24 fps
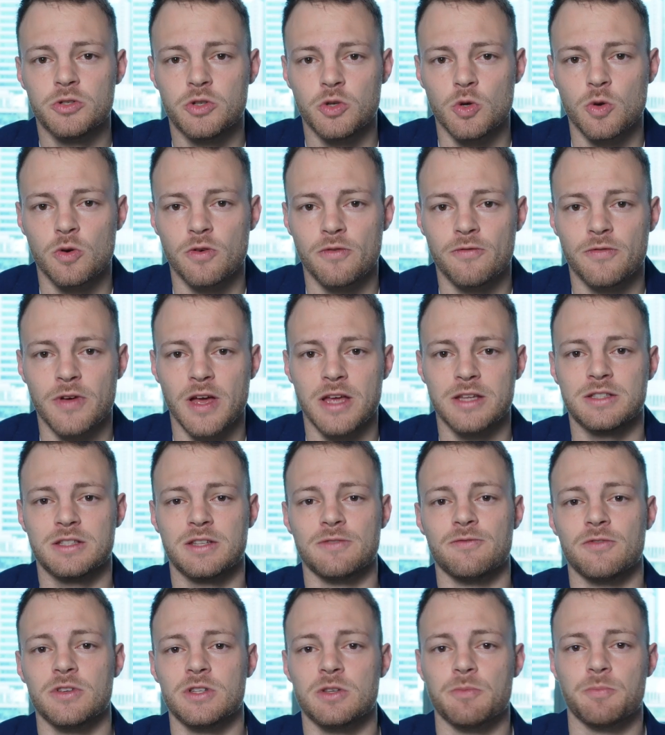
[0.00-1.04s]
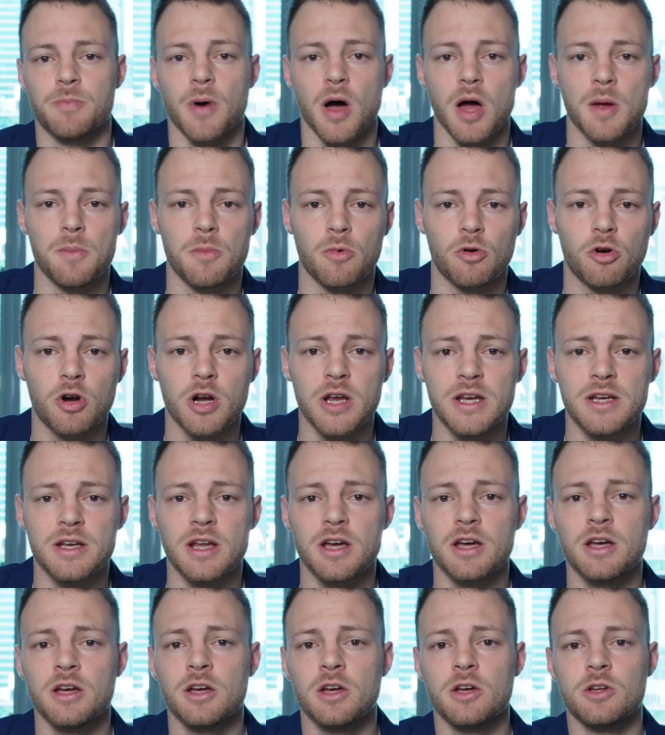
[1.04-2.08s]
do you invest in the Dubai
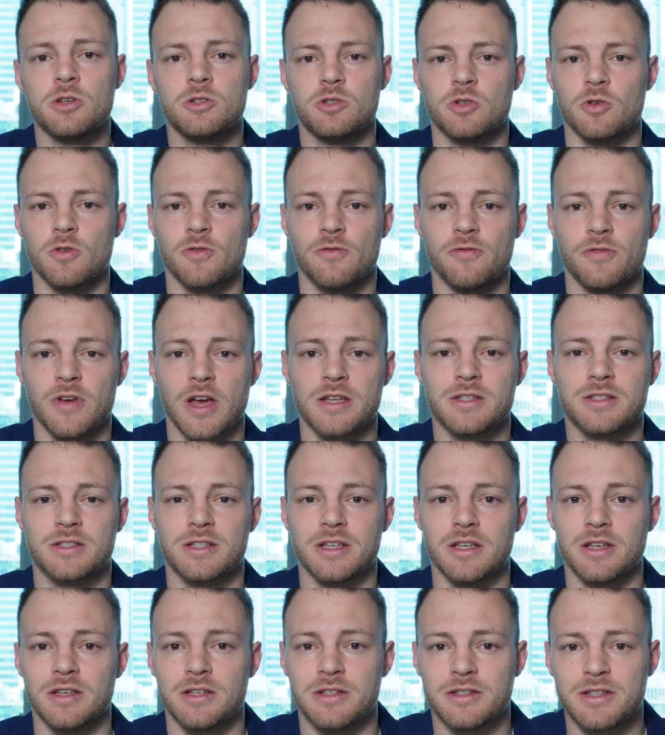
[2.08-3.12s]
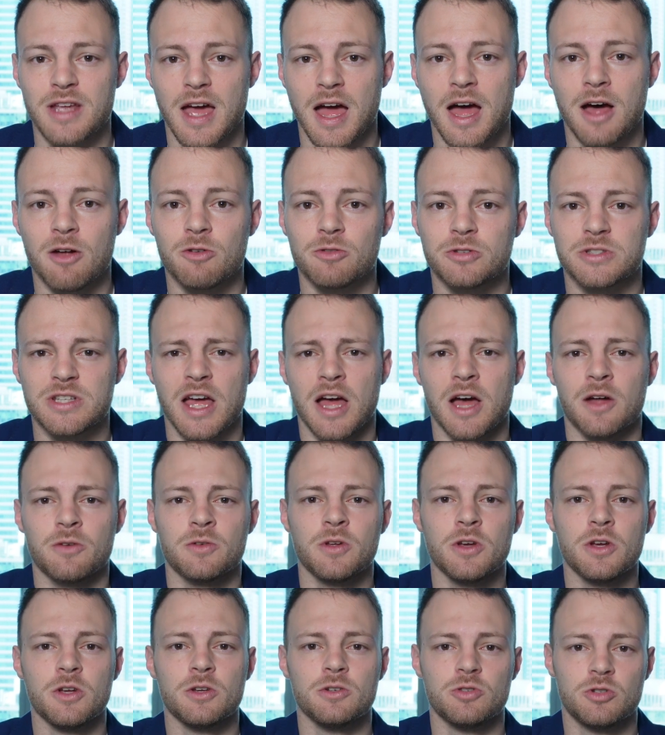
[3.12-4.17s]
Marina? Do you invest in
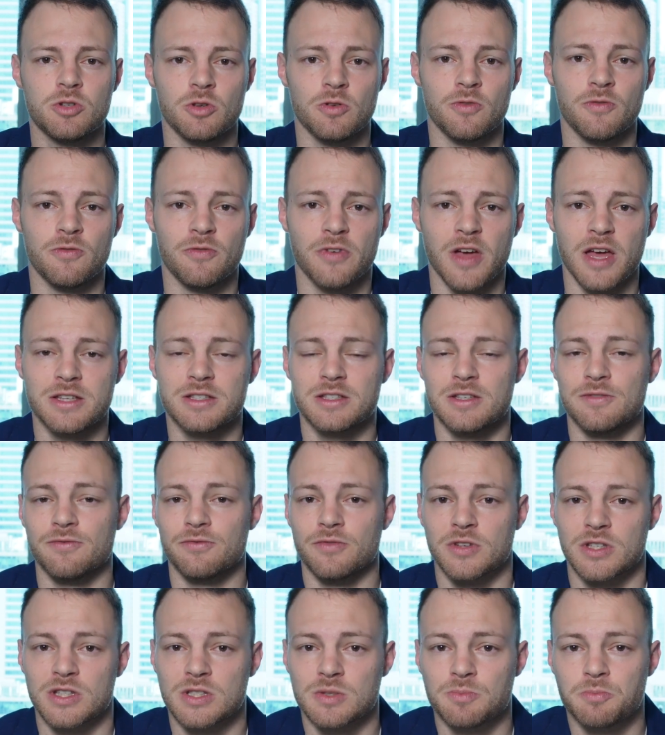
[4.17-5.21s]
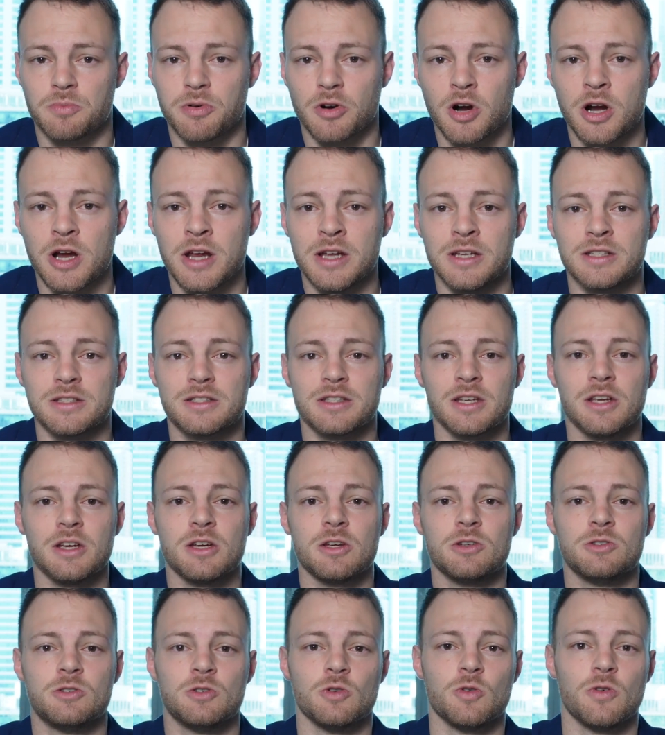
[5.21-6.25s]
downtown? Do you invest in the Springs?
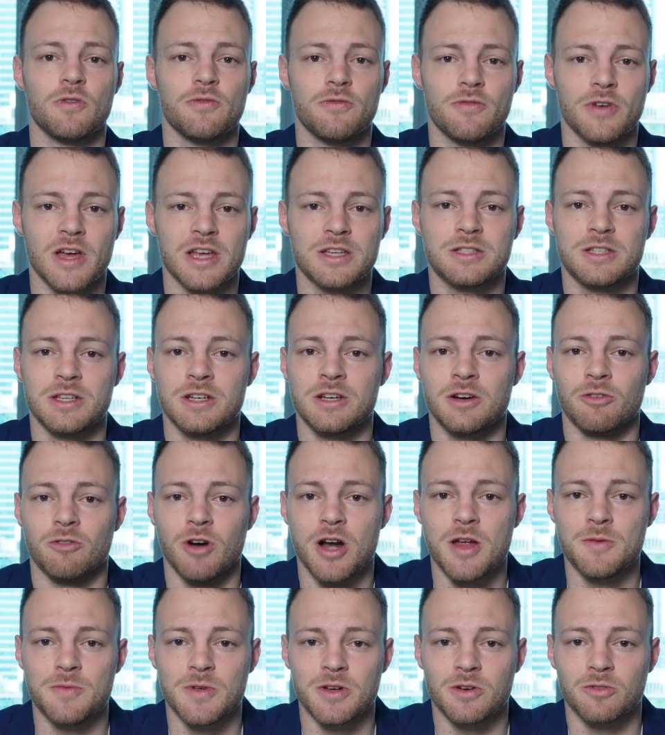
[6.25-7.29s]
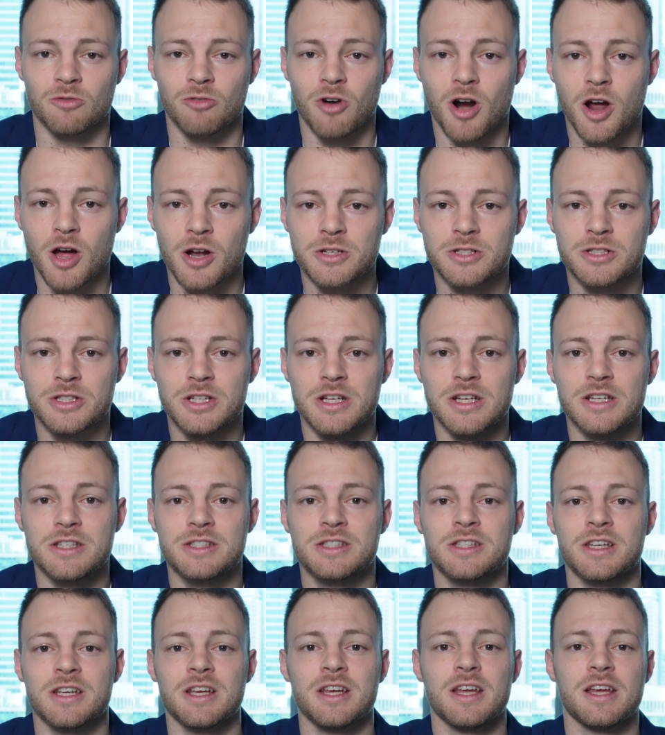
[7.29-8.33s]
Do you invest in Arabian
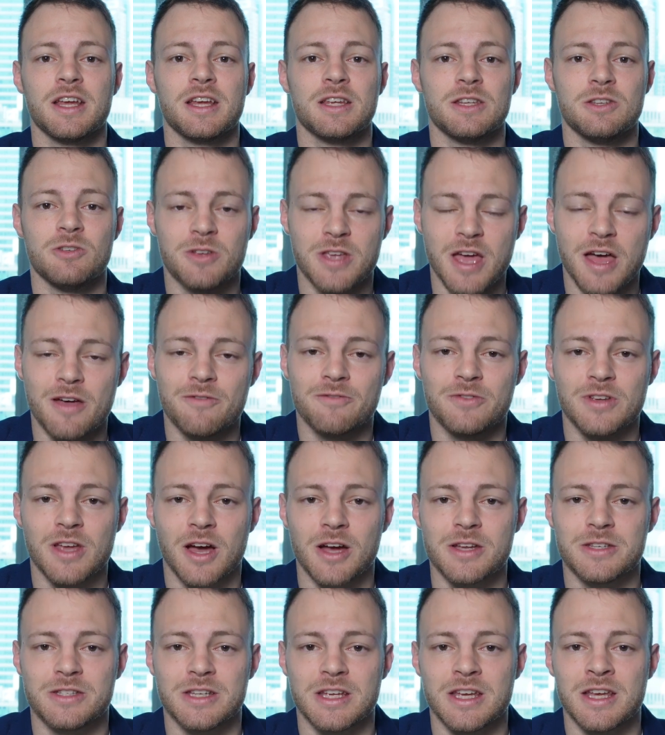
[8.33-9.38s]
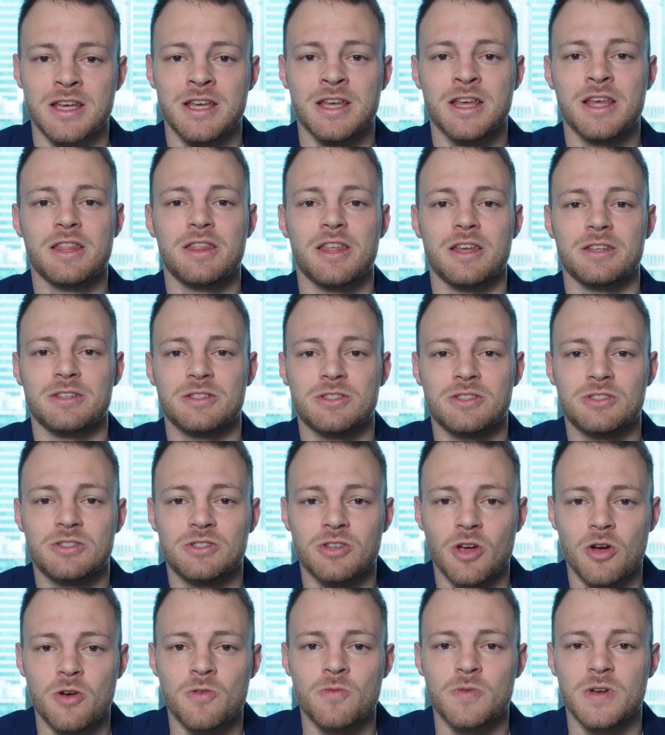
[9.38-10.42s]
Ranches? You get the idea. There's
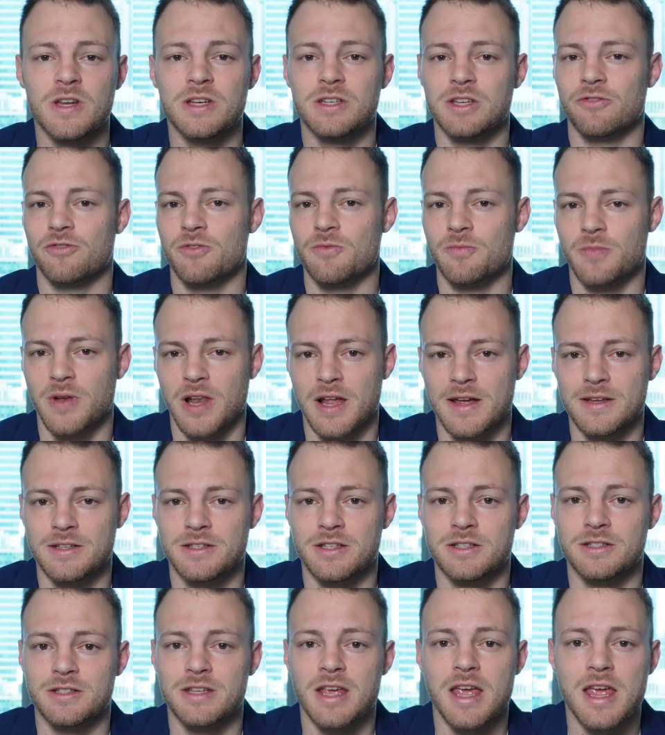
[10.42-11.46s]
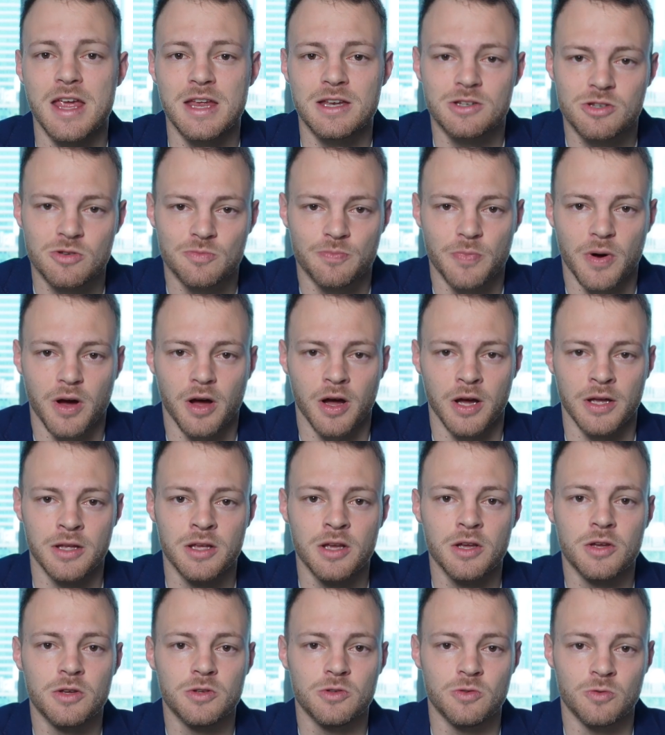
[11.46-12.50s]
so many different places in Dubai
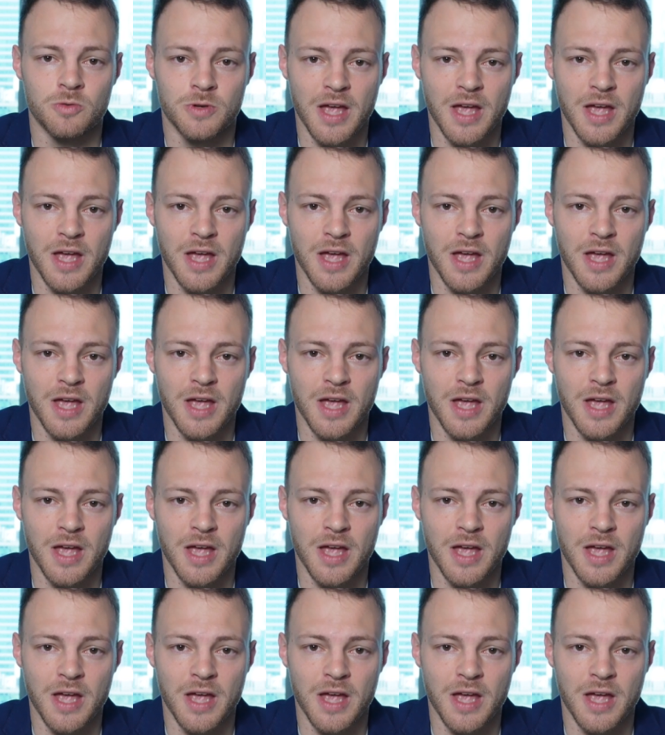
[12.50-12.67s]
you